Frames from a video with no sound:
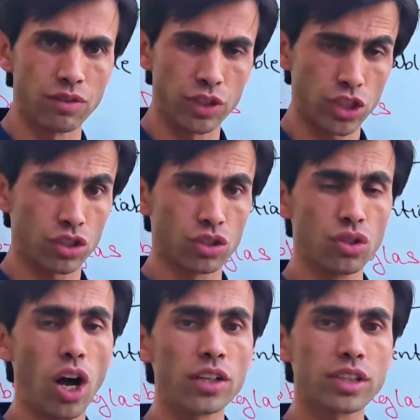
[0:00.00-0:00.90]
which is
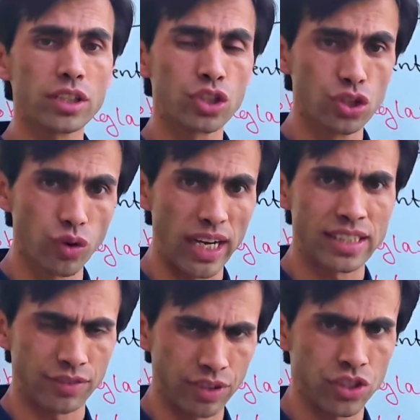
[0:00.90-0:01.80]
not two-wise
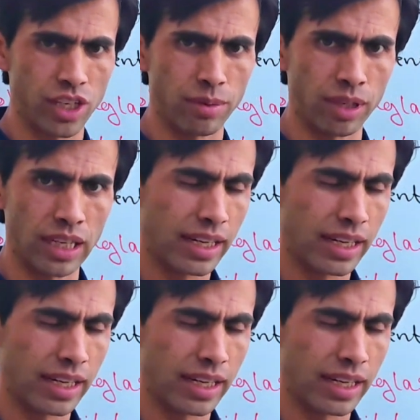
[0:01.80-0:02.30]
differentiable.